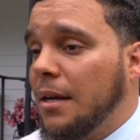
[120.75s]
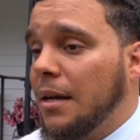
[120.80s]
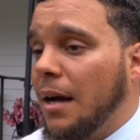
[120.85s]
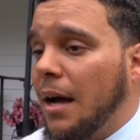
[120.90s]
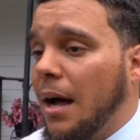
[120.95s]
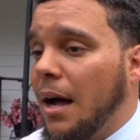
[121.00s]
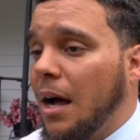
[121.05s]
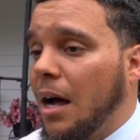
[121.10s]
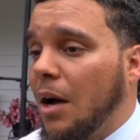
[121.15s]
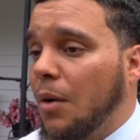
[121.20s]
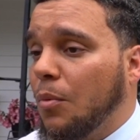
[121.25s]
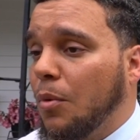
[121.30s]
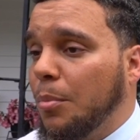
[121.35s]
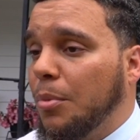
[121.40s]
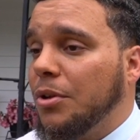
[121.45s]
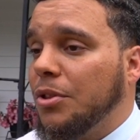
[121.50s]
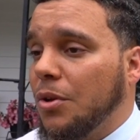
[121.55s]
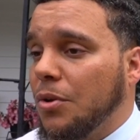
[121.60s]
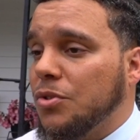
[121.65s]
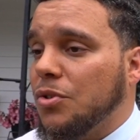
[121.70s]
we'll
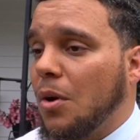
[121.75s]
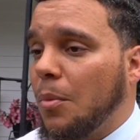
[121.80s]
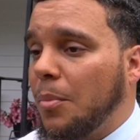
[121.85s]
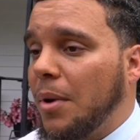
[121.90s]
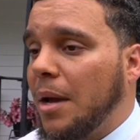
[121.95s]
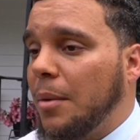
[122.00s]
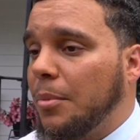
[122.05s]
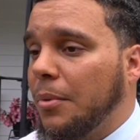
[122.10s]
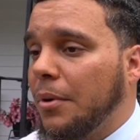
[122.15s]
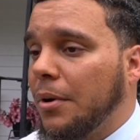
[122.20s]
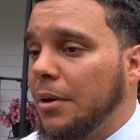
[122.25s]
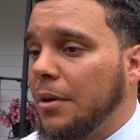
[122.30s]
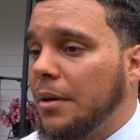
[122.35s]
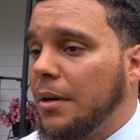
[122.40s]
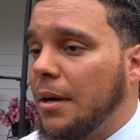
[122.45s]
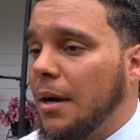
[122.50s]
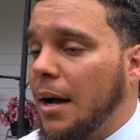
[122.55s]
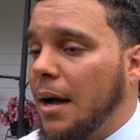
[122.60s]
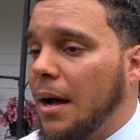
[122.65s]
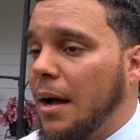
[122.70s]
put those on paper.
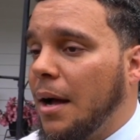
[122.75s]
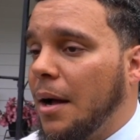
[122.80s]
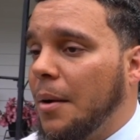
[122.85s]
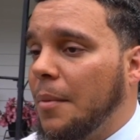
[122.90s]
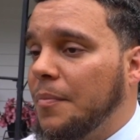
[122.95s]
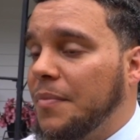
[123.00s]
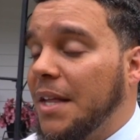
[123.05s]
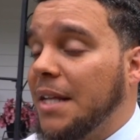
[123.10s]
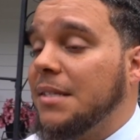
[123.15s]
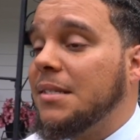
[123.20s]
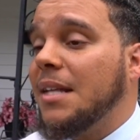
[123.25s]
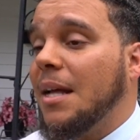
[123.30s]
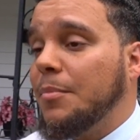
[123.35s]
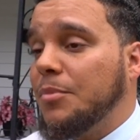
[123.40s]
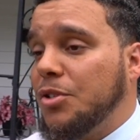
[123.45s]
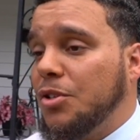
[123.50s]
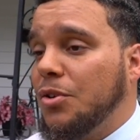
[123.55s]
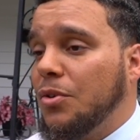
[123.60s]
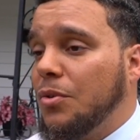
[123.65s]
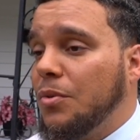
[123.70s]
Then step
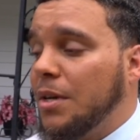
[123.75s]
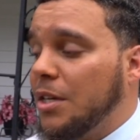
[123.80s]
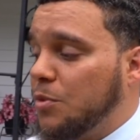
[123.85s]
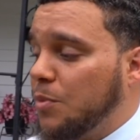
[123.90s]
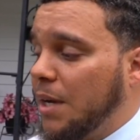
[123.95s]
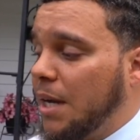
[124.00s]
2 is we